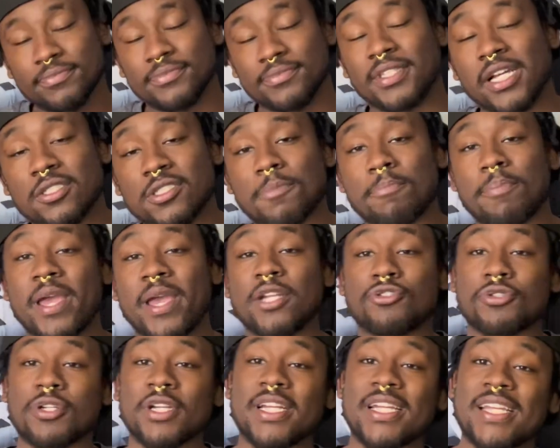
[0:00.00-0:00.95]
There's a
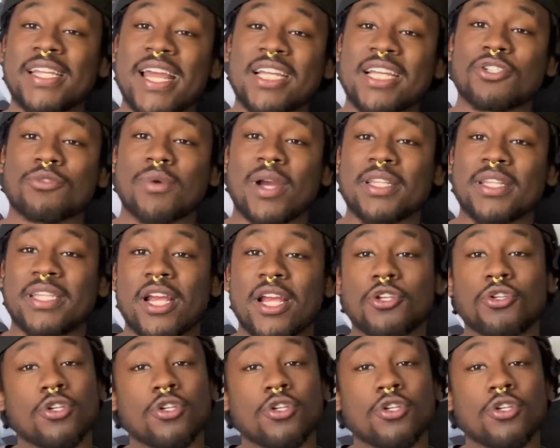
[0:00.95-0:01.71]
Patriot connection right there.